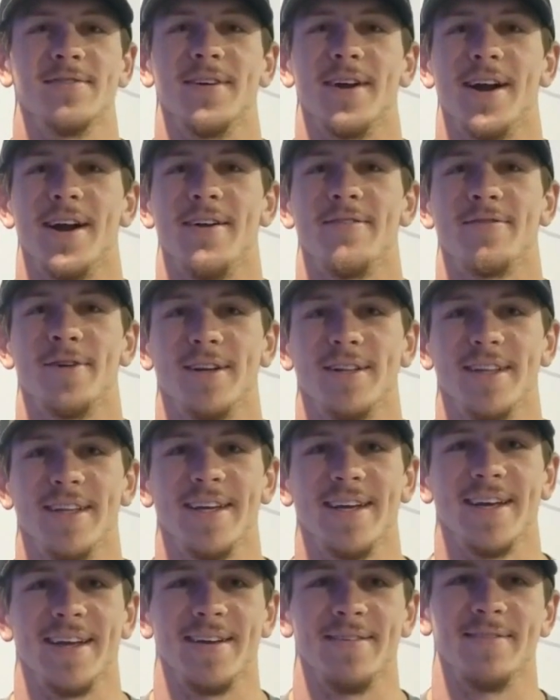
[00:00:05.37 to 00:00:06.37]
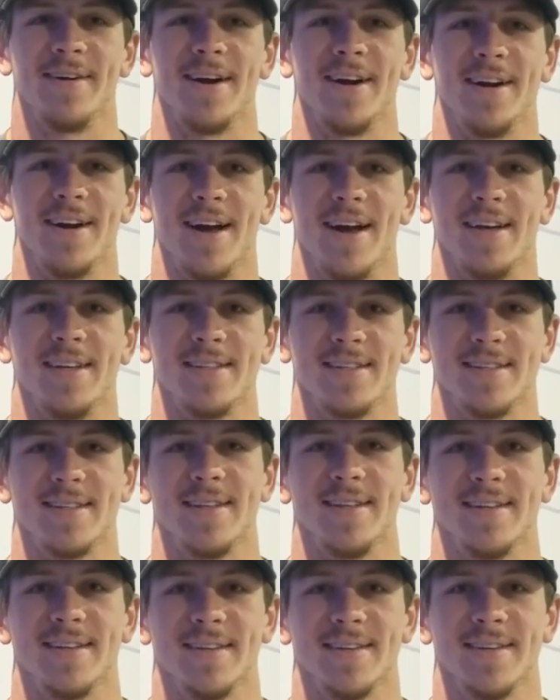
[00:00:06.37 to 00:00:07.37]
is very friendly and very nice.
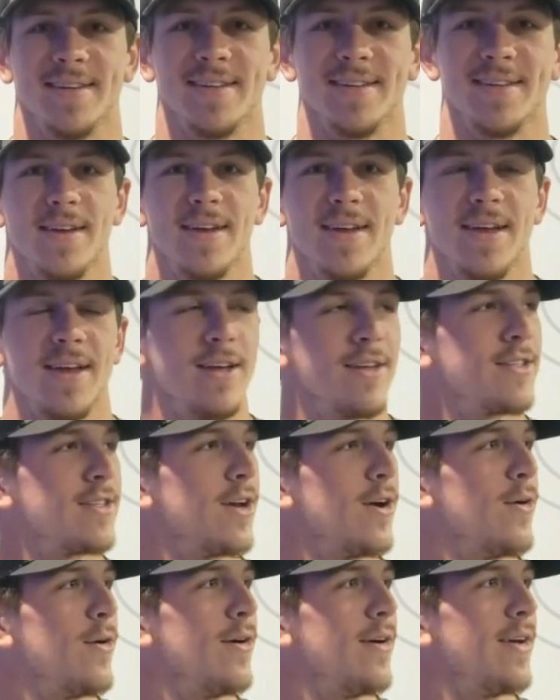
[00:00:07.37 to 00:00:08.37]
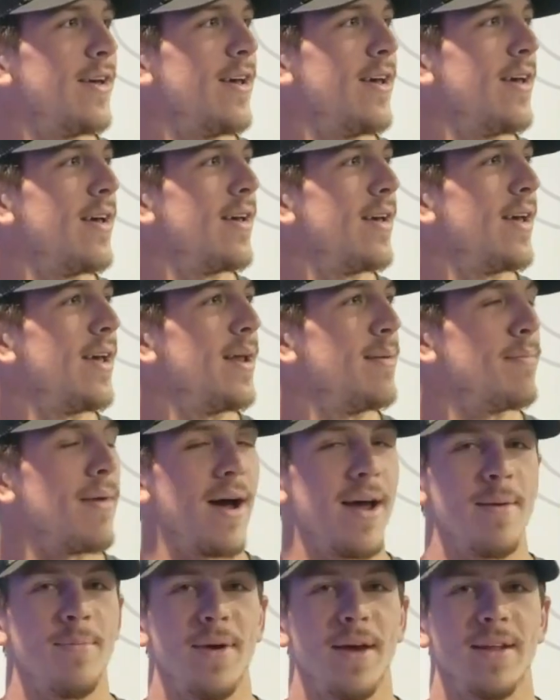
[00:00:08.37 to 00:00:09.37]
So, in
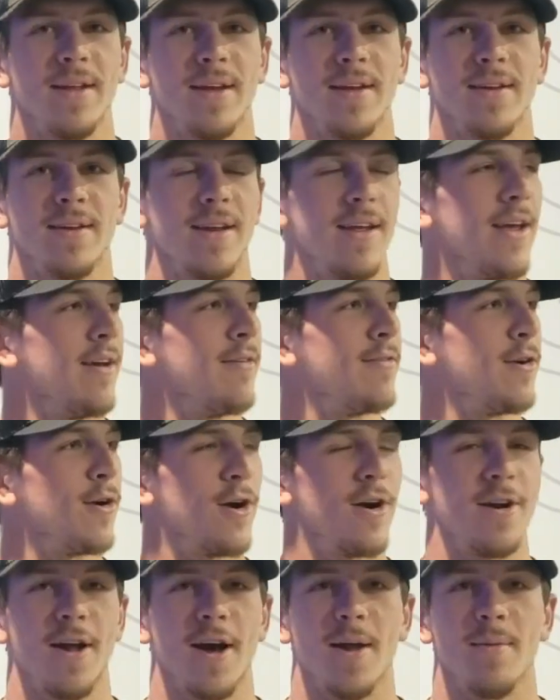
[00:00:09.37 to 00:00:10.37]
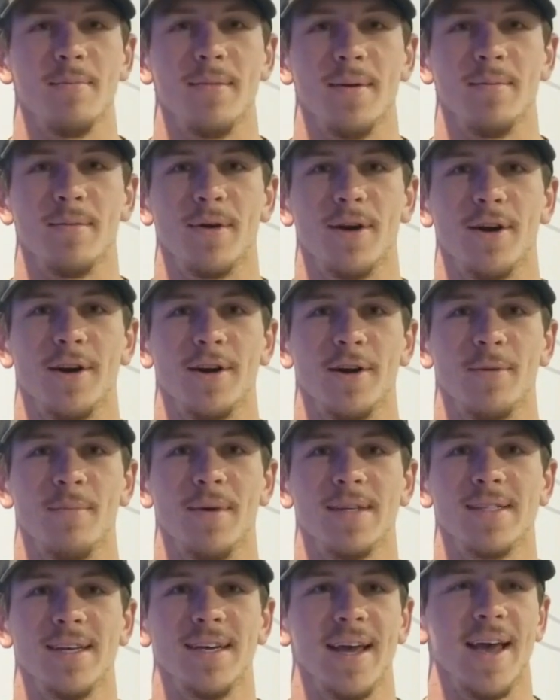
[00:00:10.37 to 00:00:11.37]
my opinion, if you're a non-member, you're
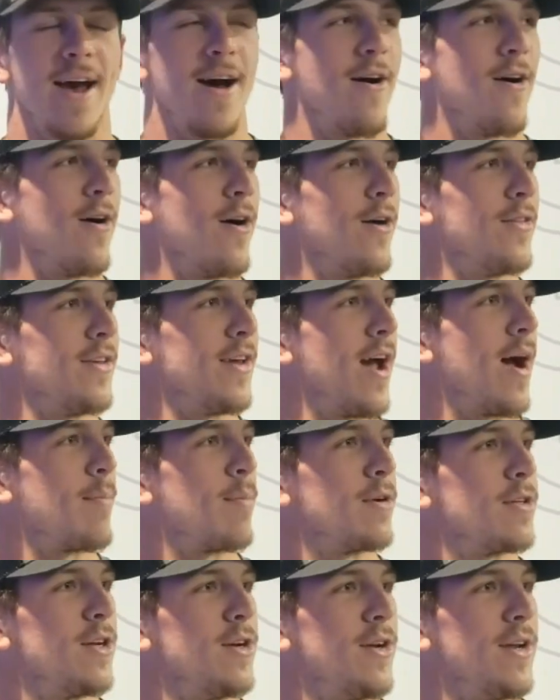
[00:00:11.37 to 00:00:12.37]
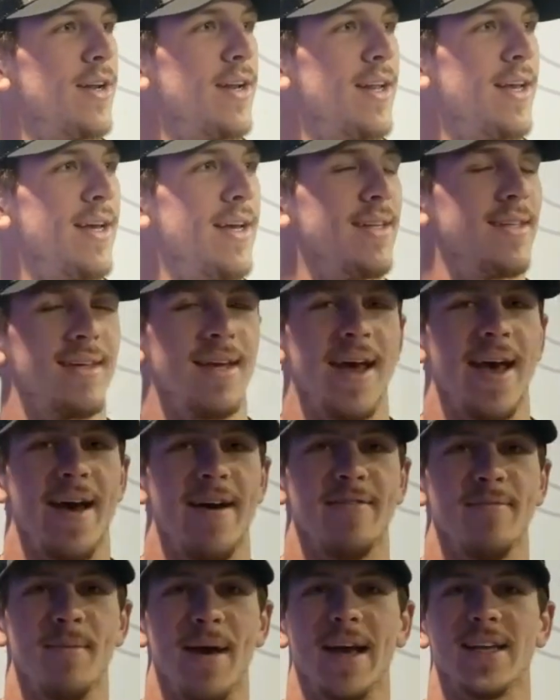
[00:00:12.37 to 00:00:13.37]
missing out on the opportunity to
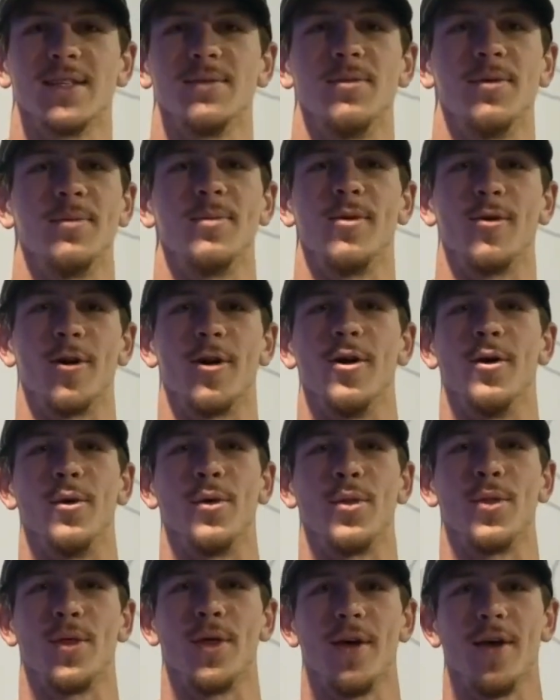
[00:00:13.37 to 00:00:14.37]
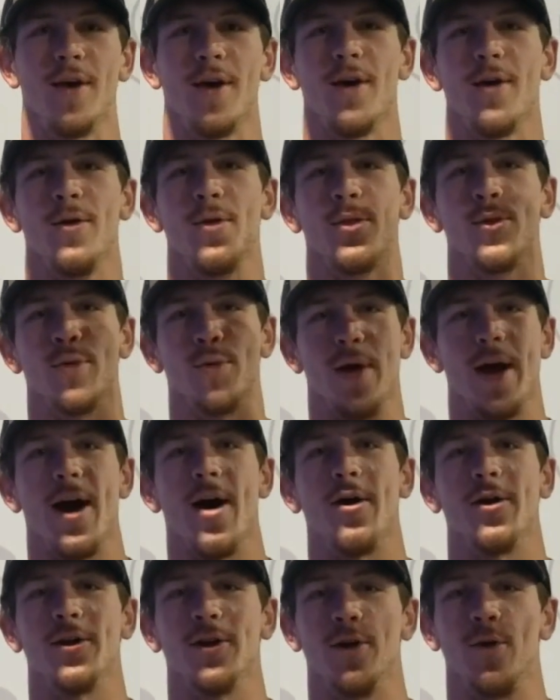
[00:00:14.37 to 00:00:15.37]
have maximum growth
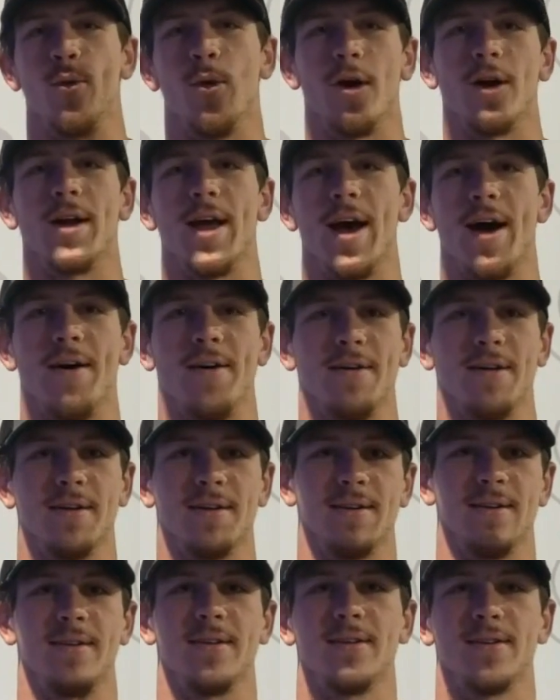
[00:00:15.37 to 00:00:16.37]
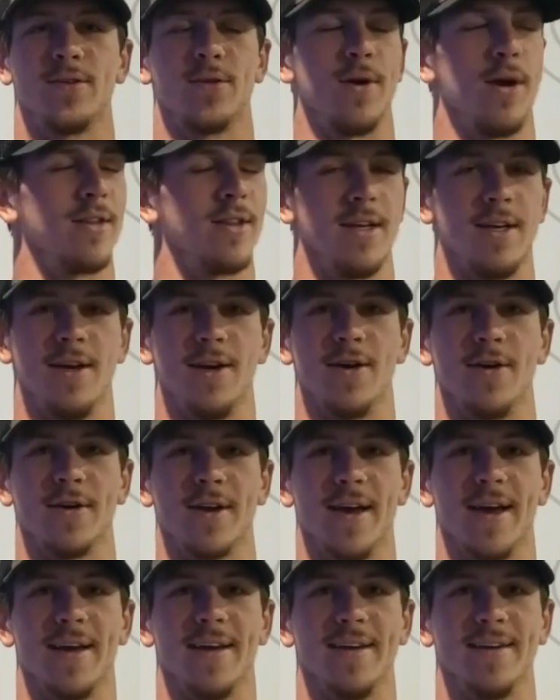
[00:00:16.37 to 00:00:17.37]
throughout your workout throughout the year,
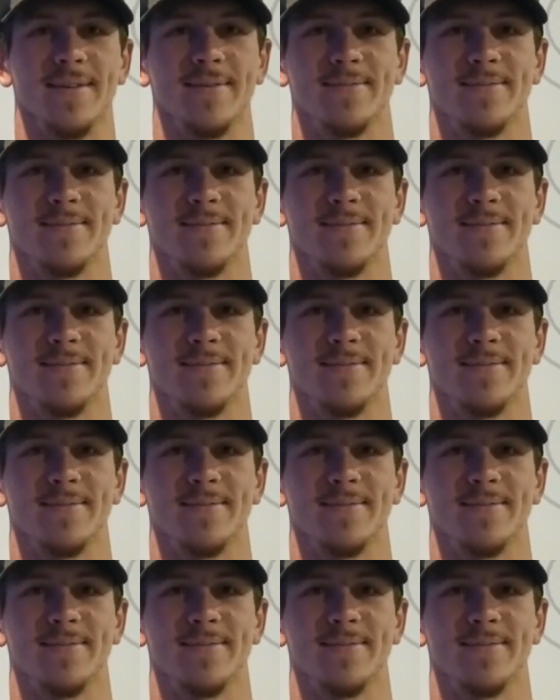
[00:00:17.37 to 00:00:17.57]
okay?